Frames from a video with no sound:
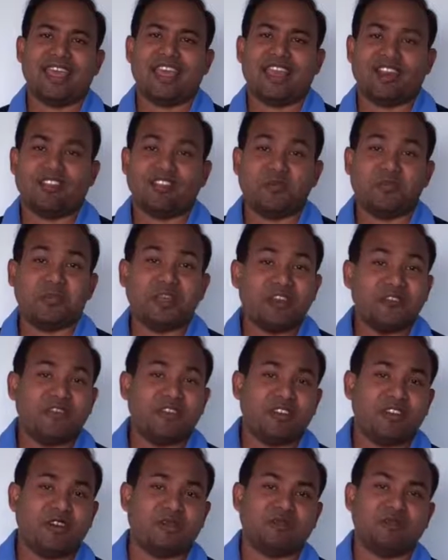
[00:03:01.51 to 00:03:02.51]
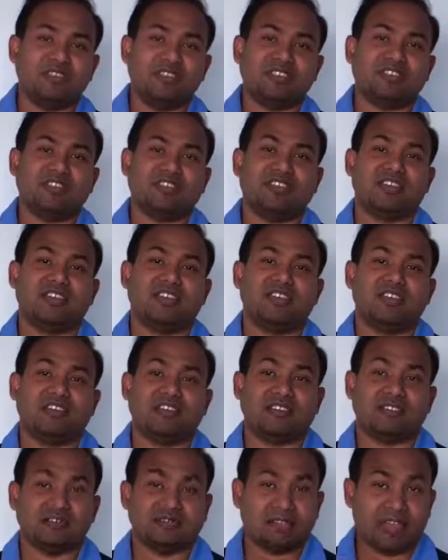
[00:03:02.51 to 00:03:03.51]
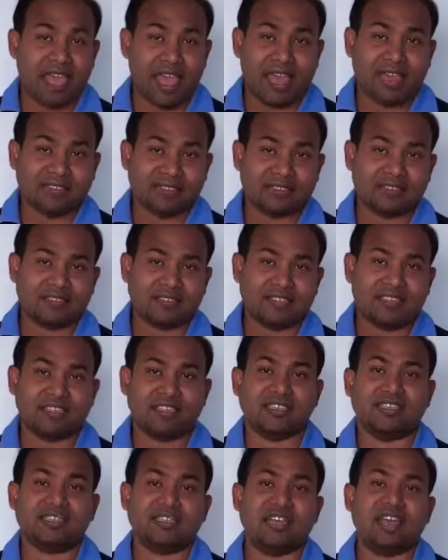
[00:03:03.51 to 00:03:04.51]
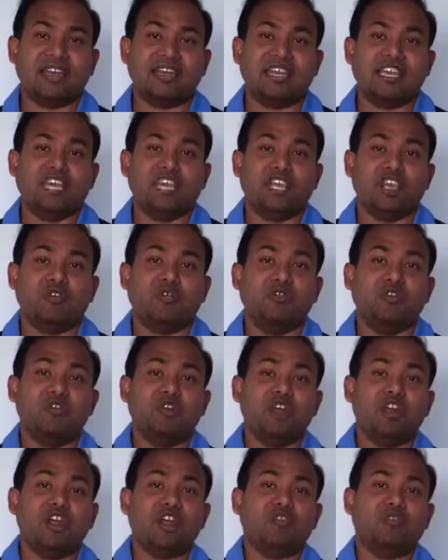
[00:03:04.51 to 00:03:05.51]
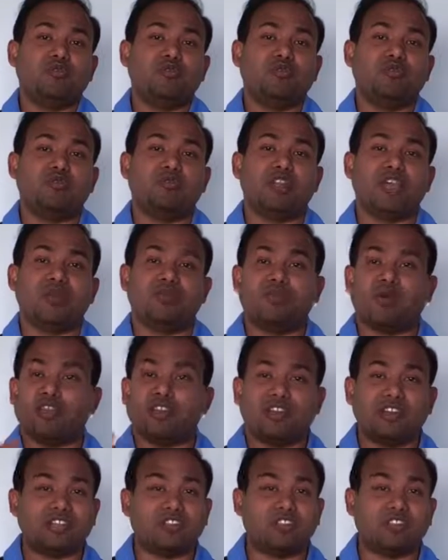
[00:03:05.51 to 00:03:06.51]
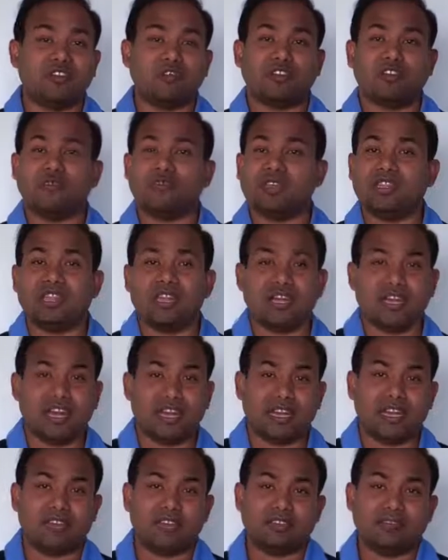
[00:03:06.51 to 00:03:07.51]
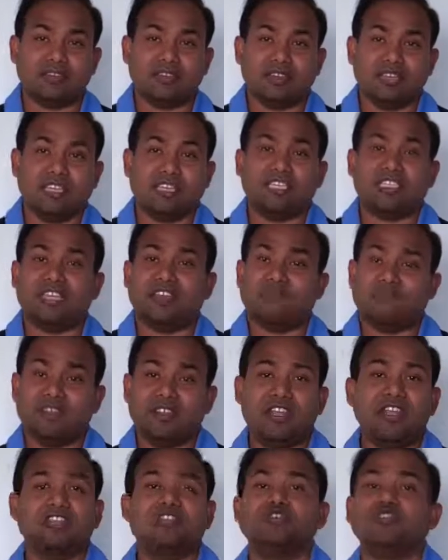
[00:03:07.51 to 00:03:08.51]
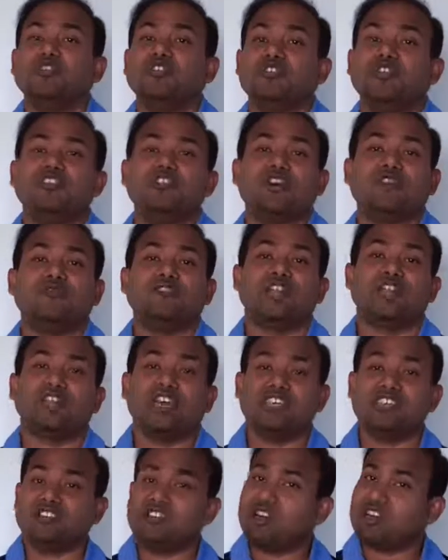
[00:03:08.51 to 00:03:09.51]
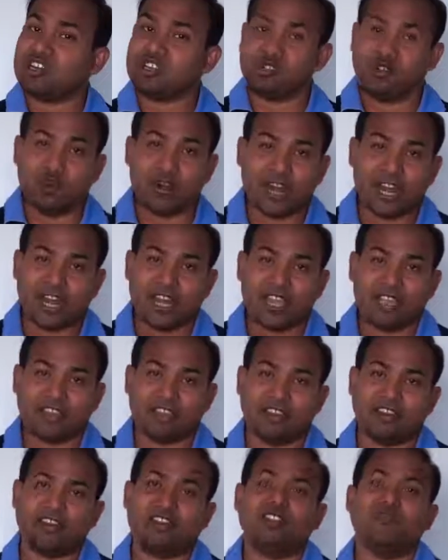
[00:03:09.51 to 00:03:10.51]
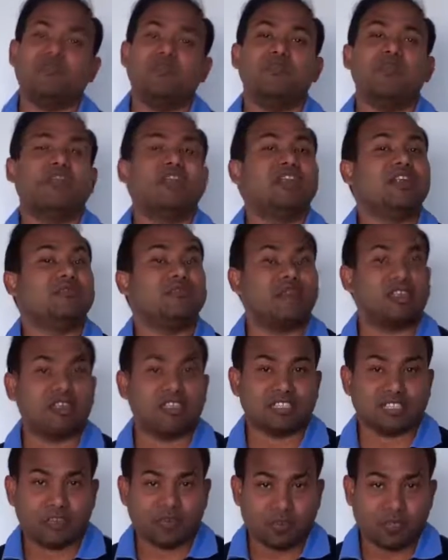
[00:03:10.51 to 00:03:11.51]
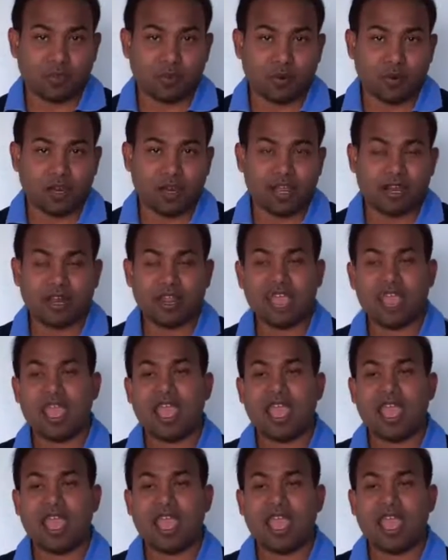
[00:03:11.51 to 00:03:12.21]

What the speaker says: Now the benefit of this SaaS is that you need not to take botheration of keeping the data. Safety and security of data is not your headache. It will be maintained by the service provider,